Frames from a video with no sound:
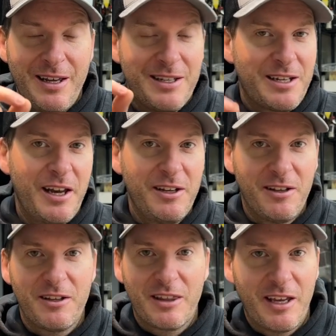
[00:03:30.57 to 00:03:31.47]
it's kind of
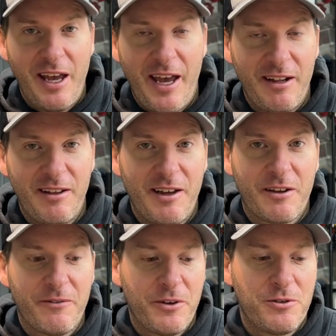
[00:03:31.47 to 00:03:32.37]
like the
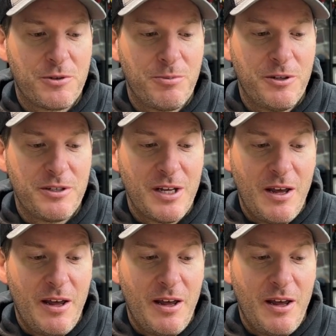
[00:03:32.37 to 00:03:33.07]
Cadillac of underspins.